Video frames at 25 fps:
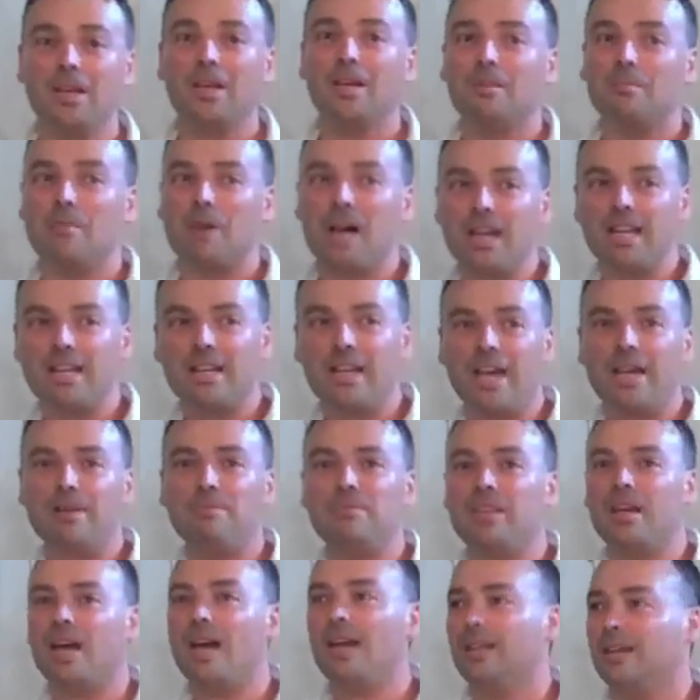My name,
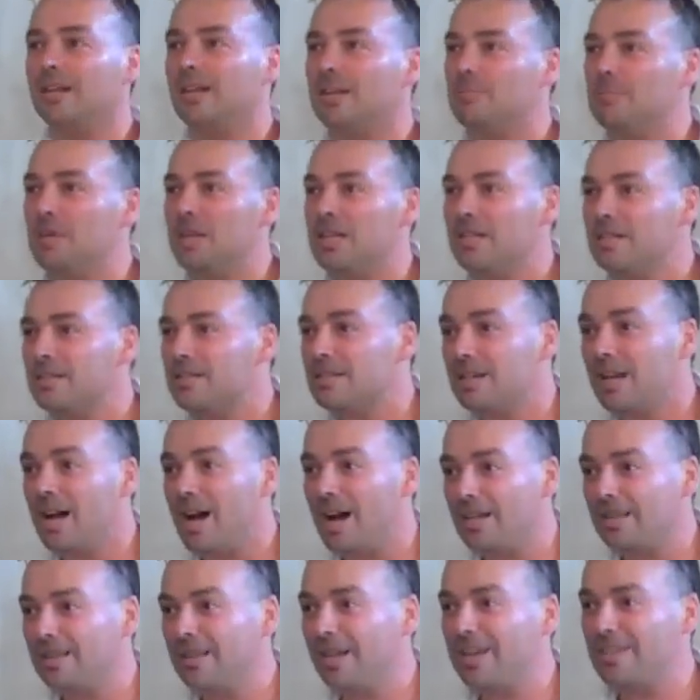Daniel, means
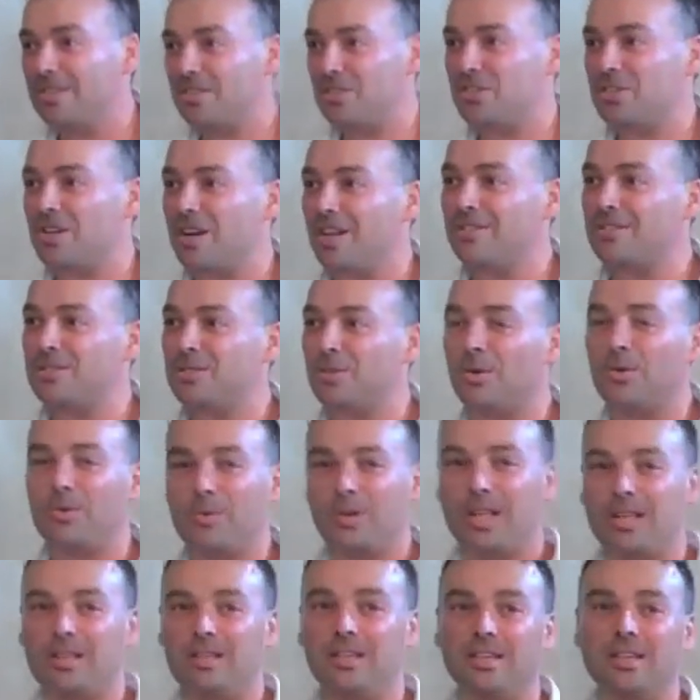God has judged
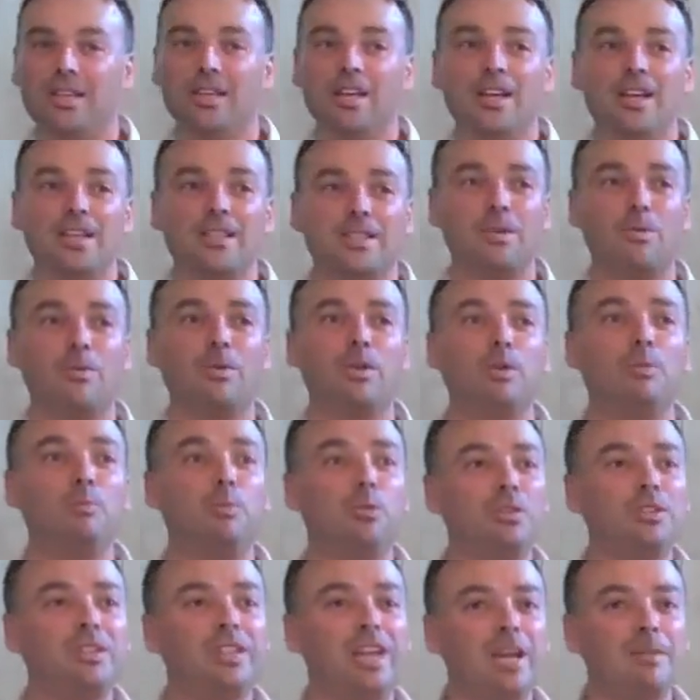already. So when we
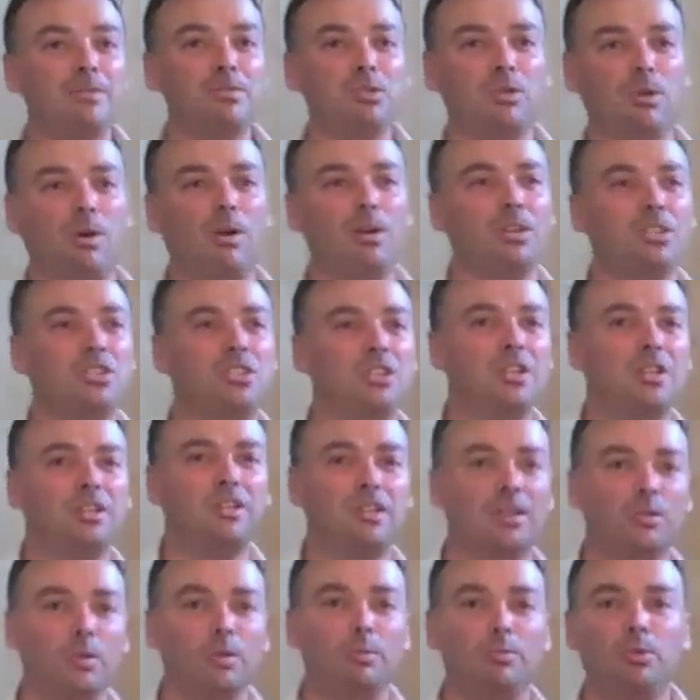put names to our
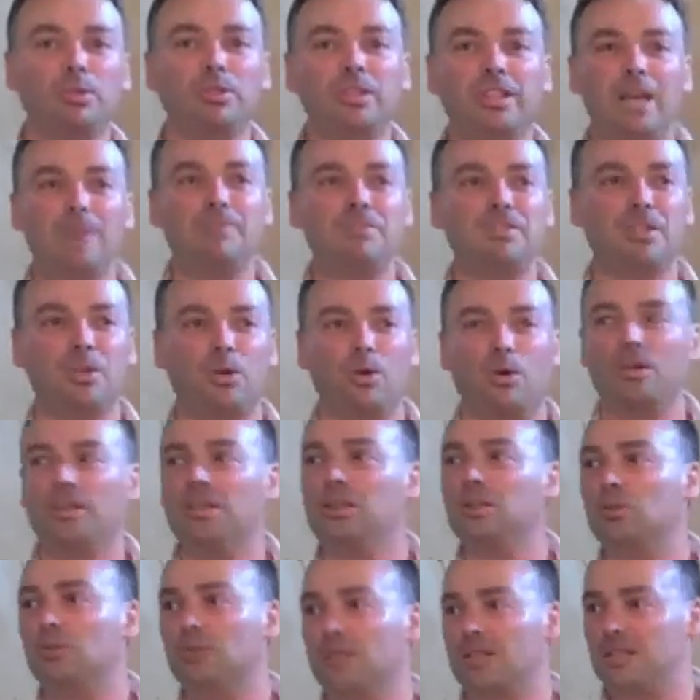children, we put names according
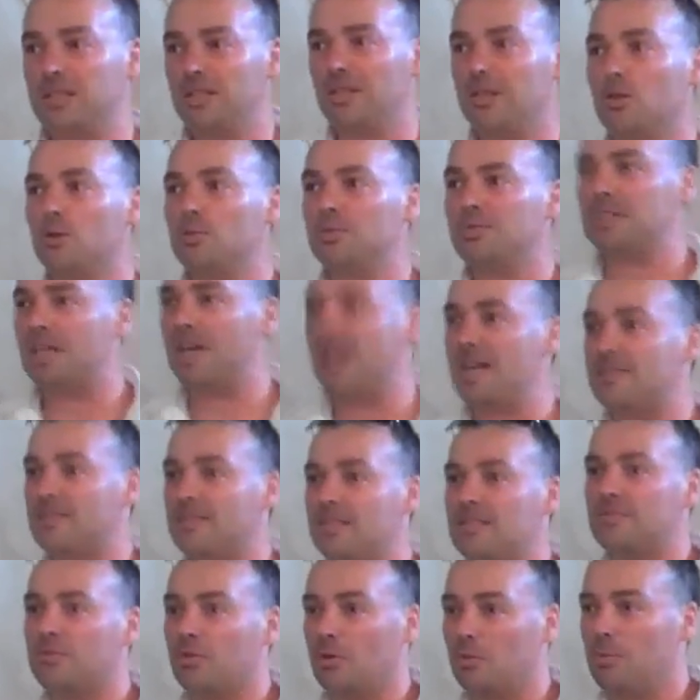to the
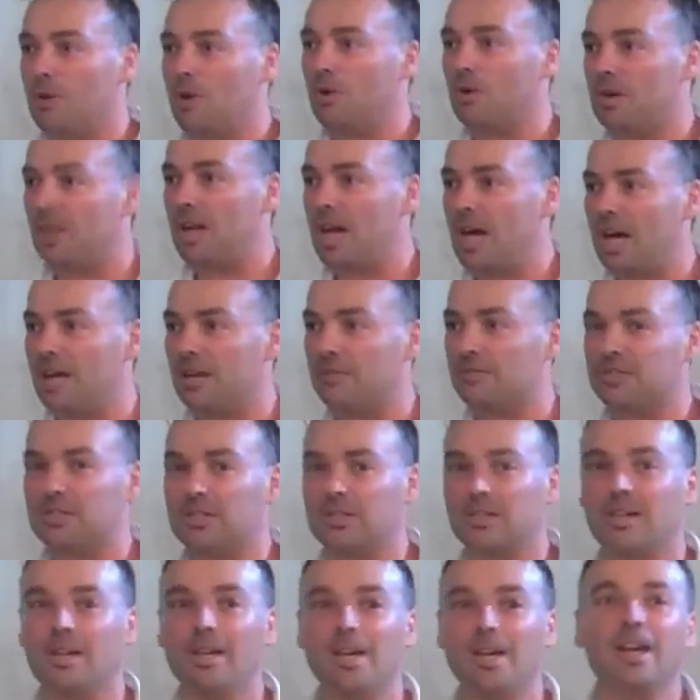circumstances from our lives.
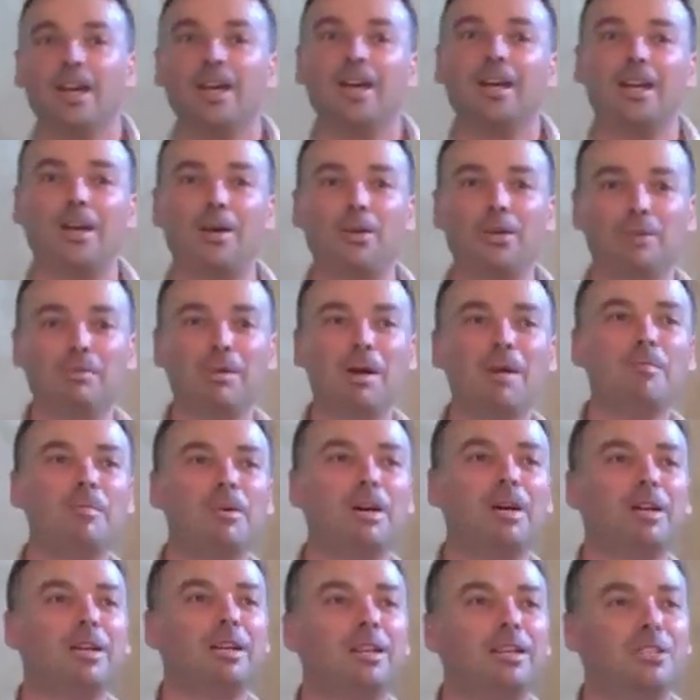Now
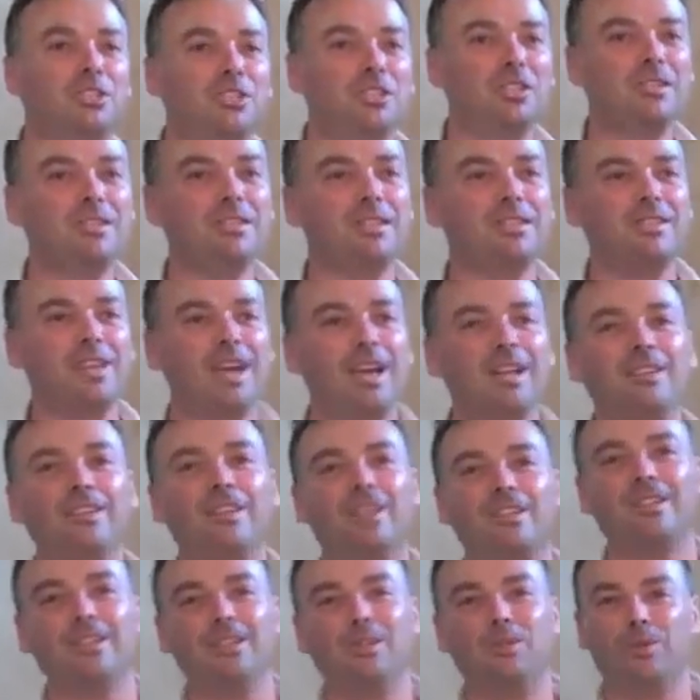remember, Jesus
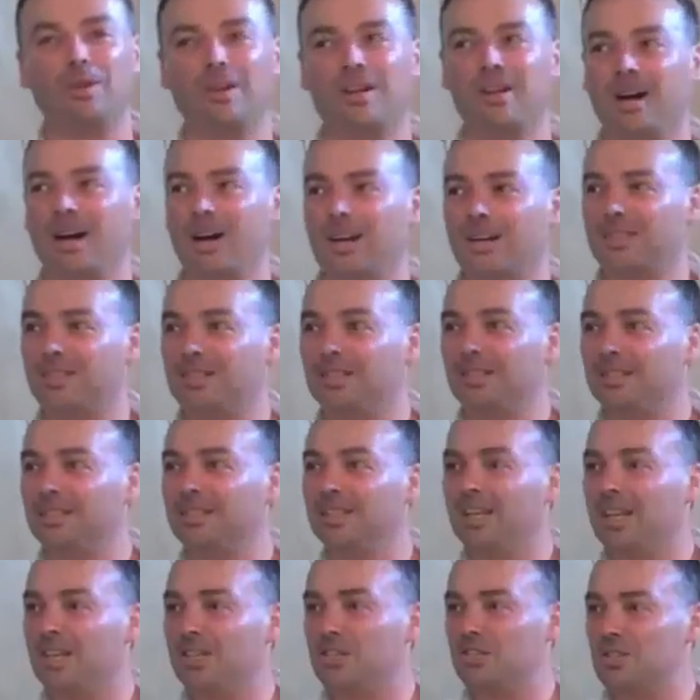entered into a garden
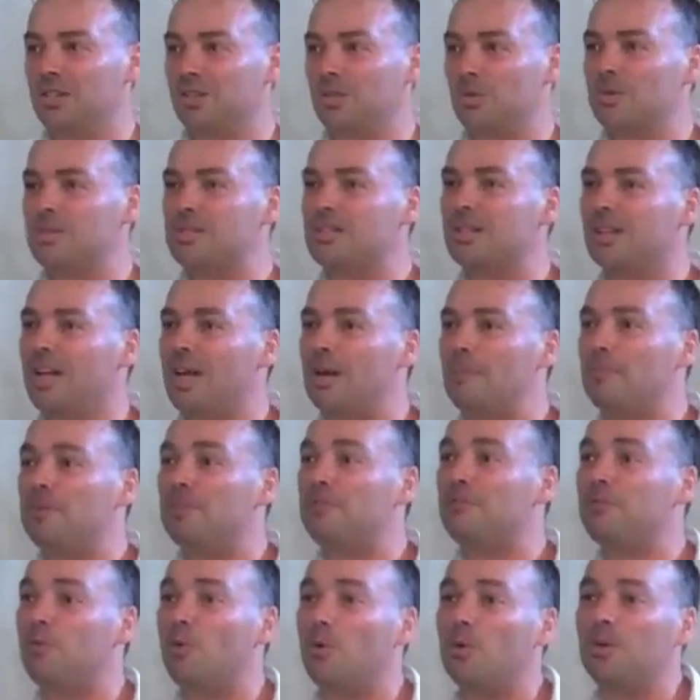in Jerusalem
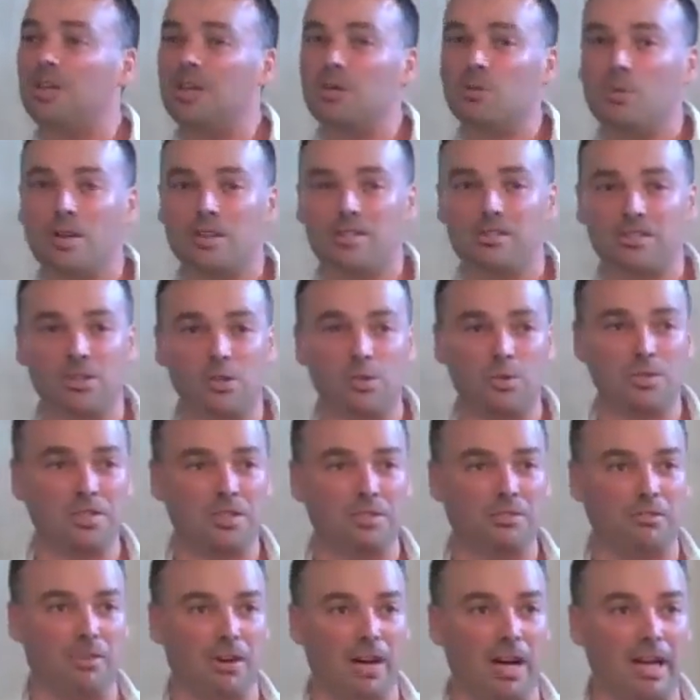before he was
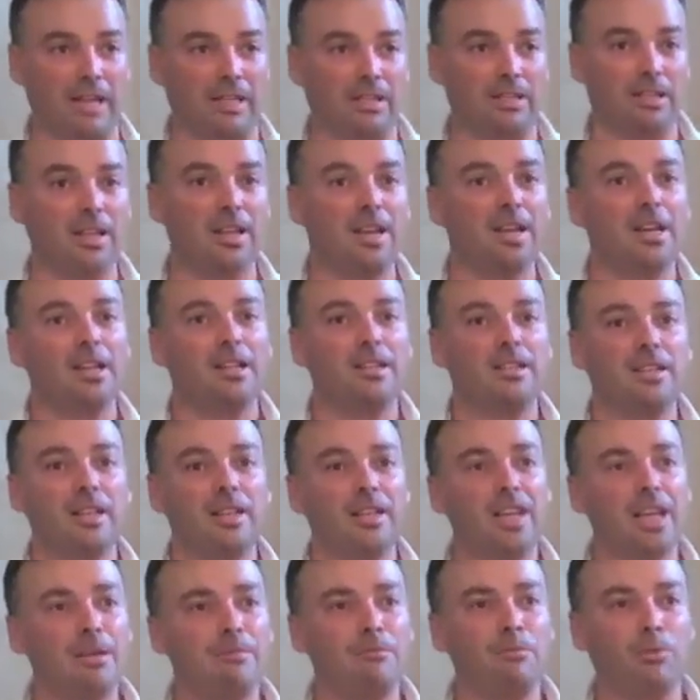crucified. The
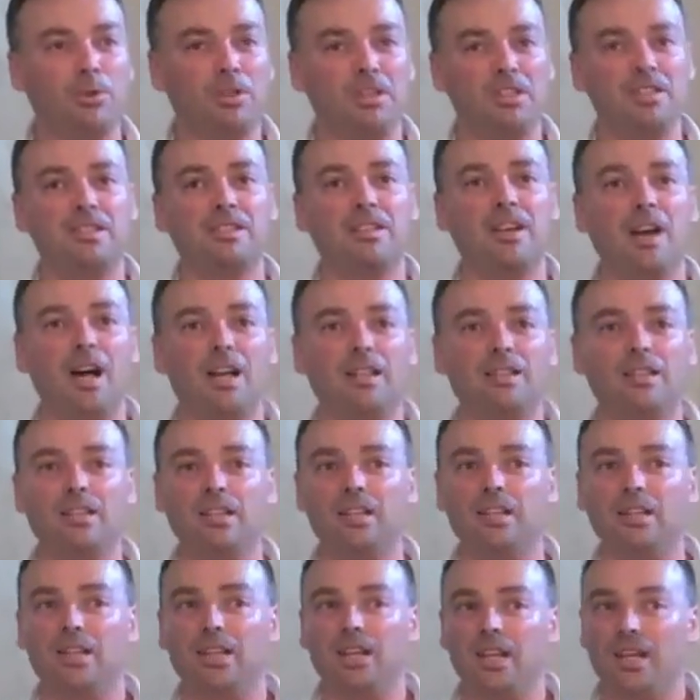name for this garden
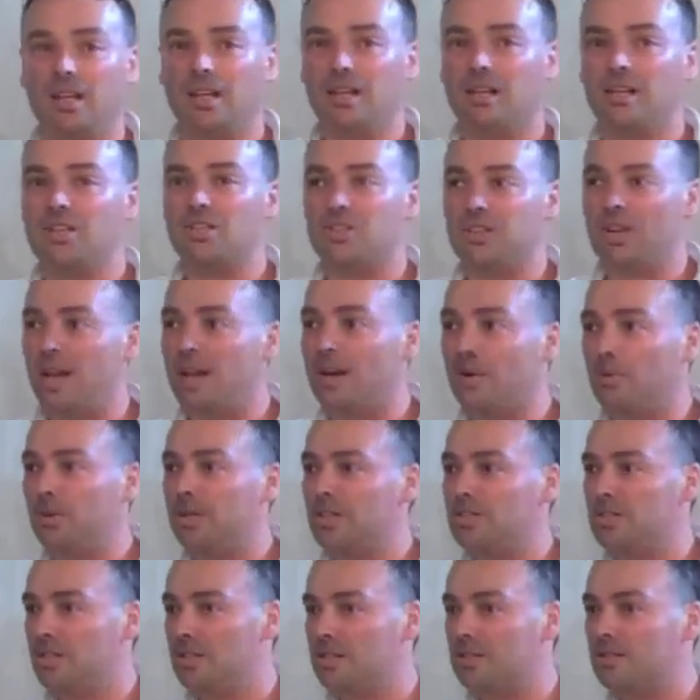in English
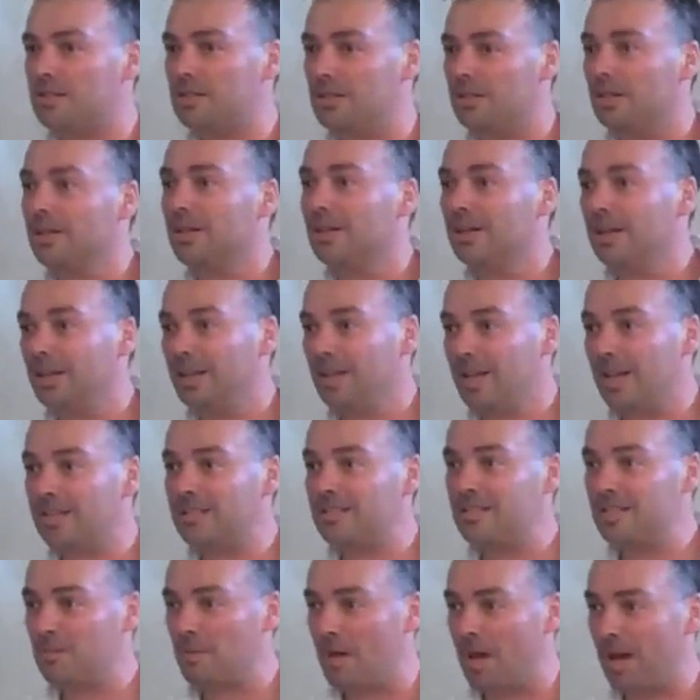language is
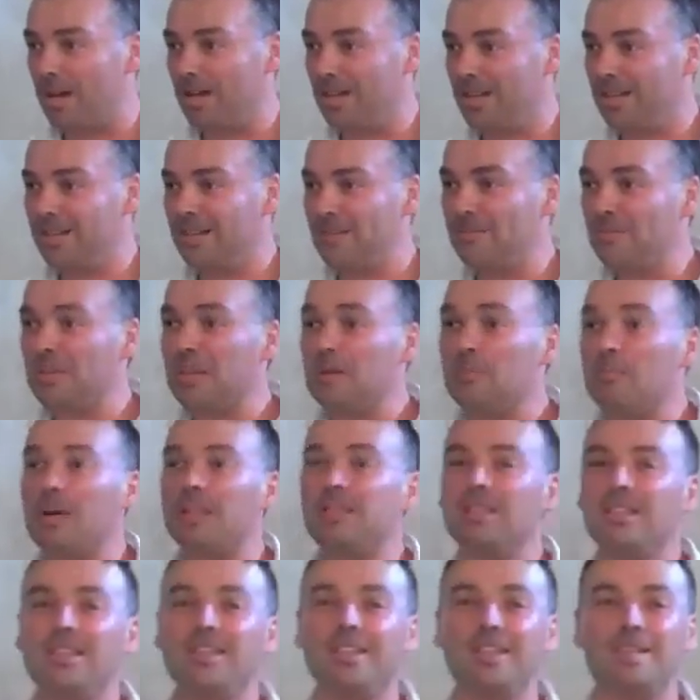Gethsemane, but
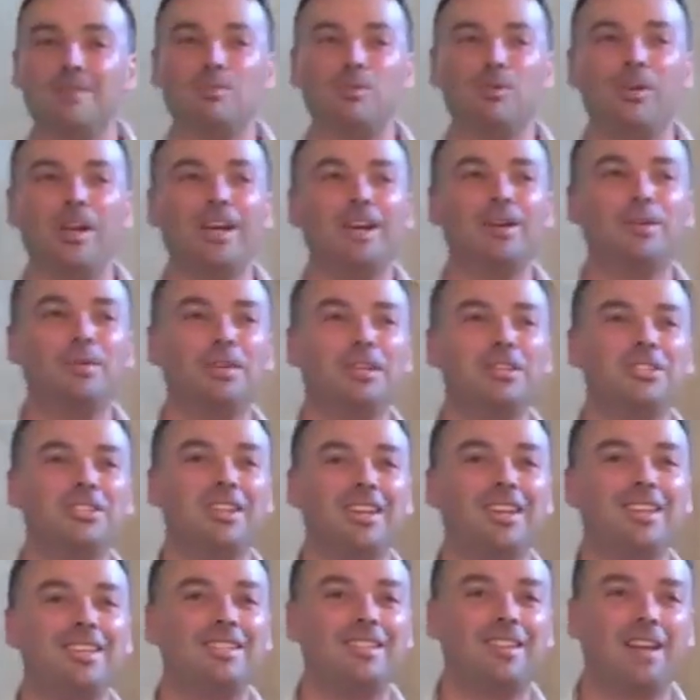in Hebrew language
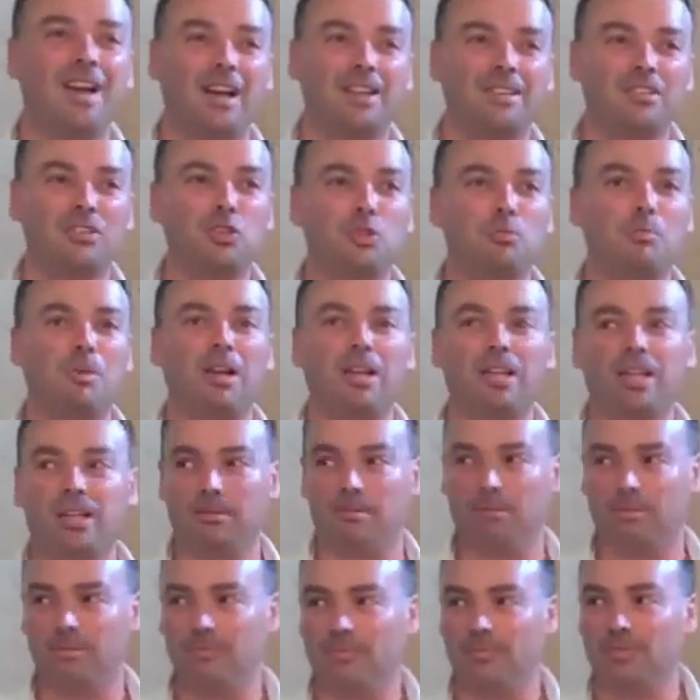is Gad Shmanim.